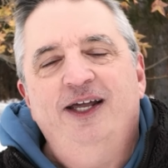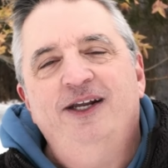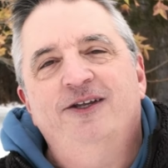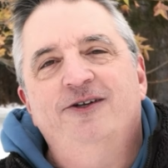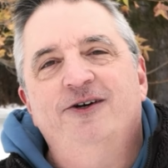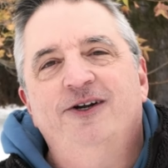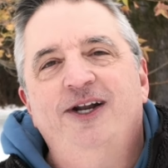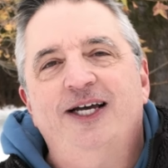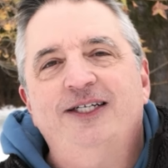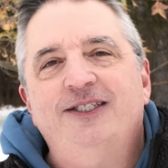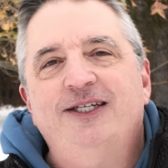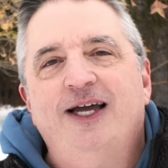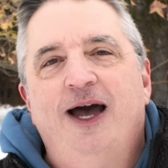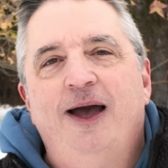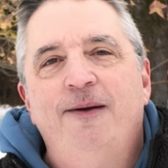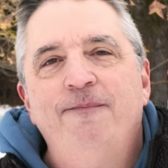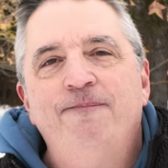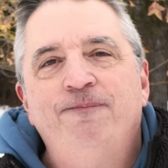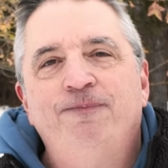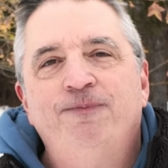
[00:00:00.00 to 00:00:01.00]
And until next
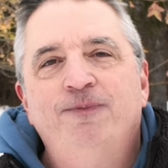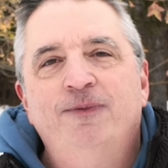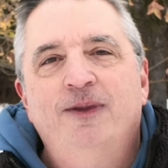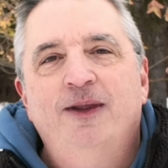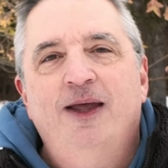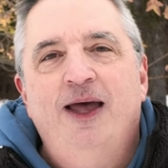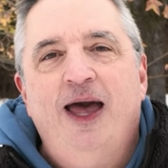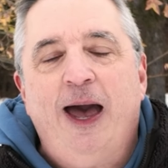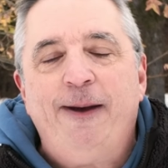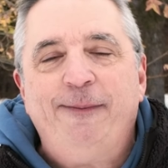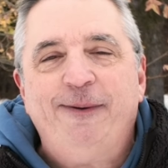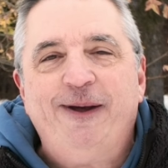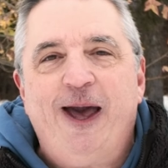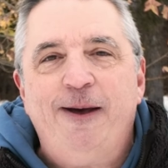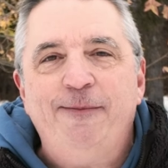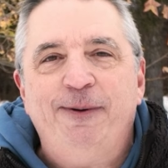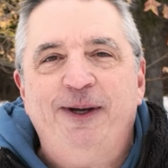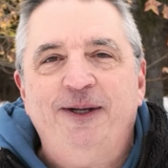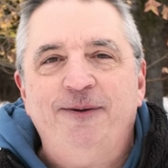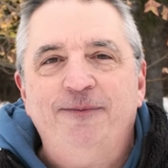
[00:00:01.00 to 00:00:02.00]
time, happy
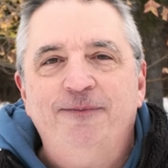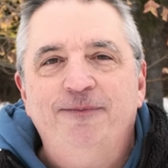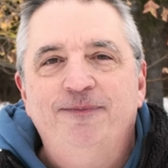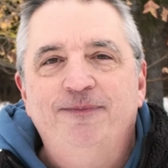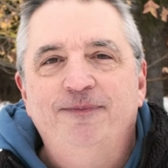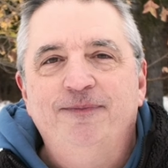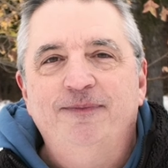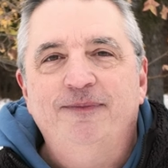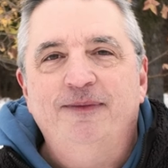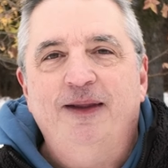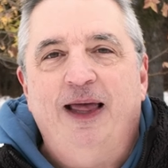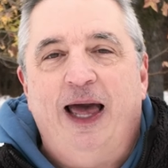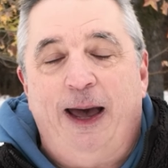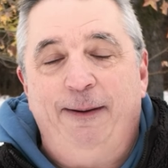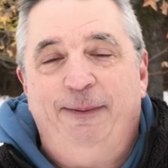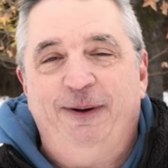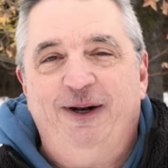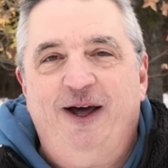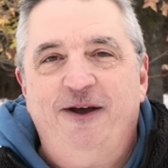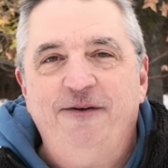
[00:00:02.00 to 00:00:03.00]
gaming,
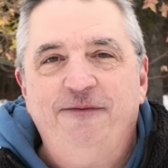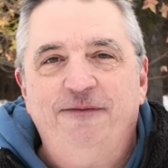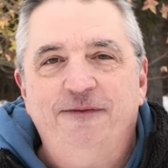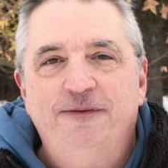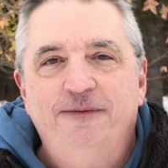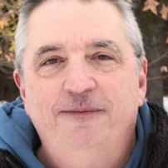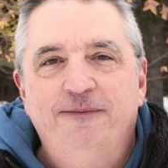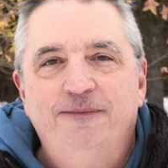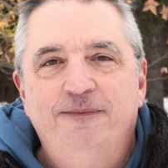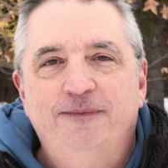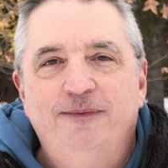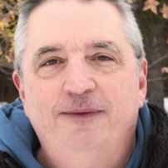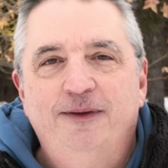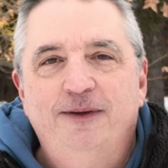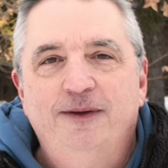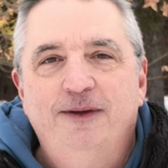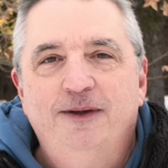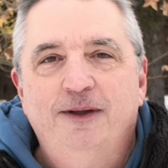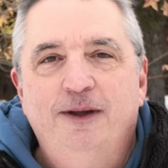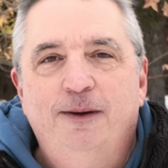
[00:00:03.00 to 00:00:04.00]
happy life.
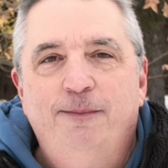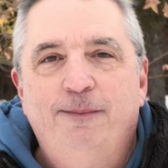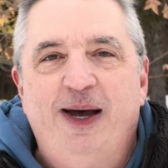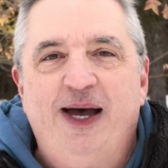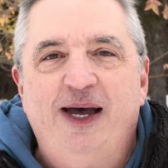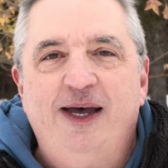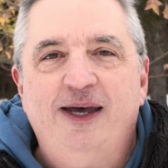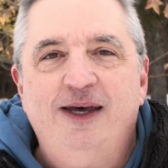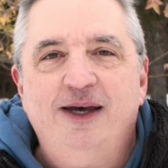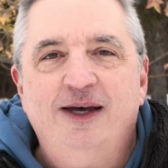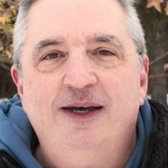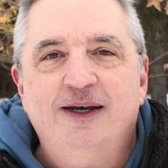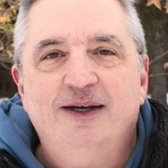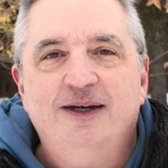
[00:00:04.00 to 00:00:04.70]
Bye.